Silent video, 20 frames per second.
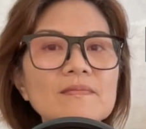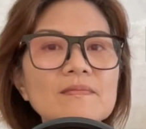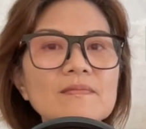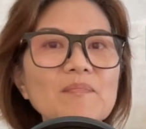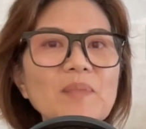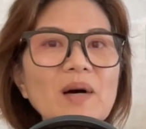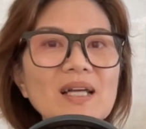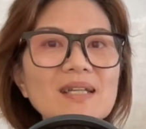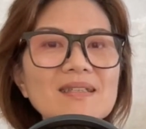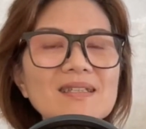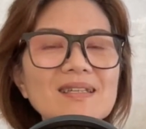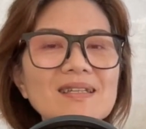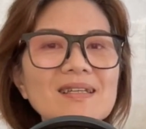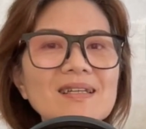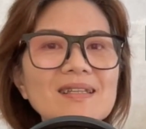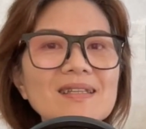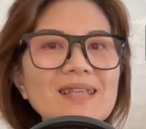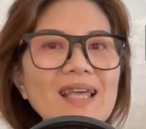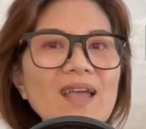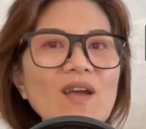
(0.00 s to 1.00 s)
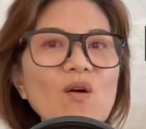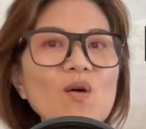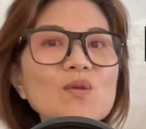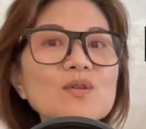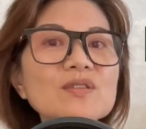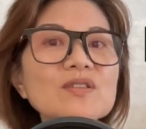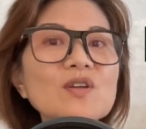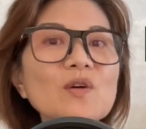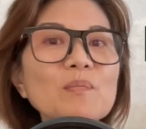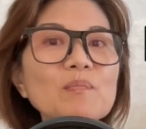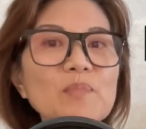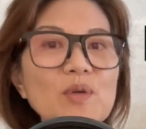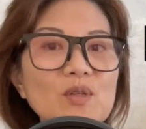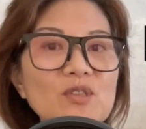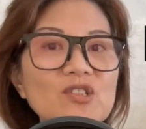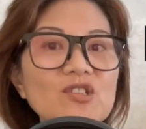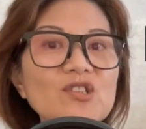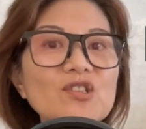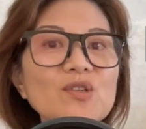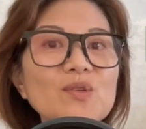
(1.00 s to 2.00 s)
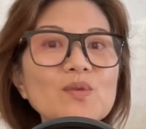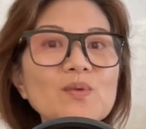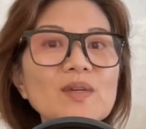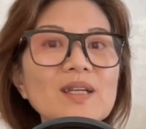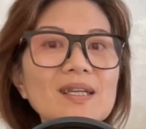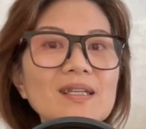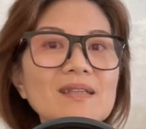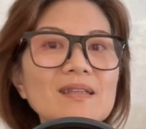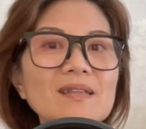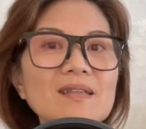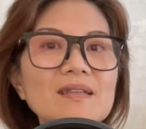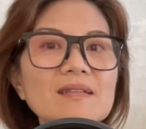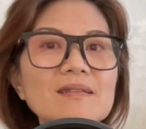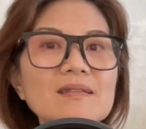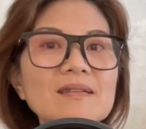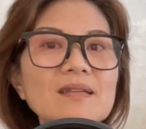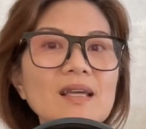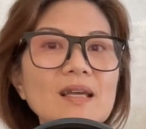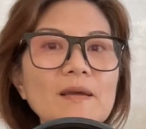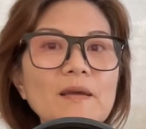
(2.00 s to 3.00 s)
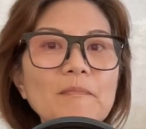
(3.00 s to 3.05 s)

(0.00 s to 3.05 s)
but they also put you in this